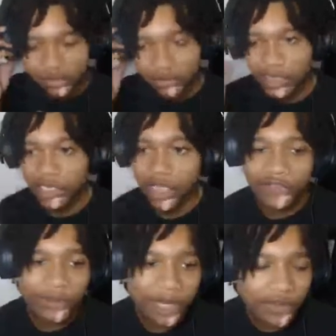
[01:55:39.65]
My
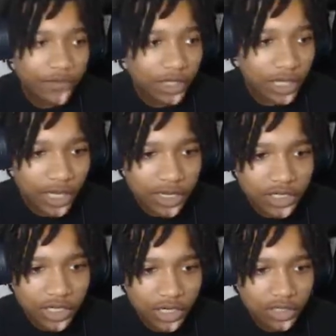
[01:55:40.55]
life, I'm not fucking
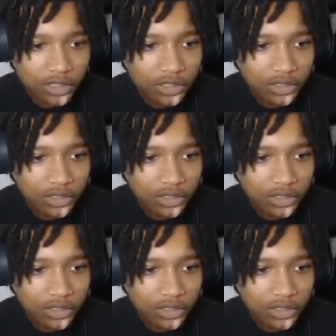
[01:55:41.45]
ass, chat.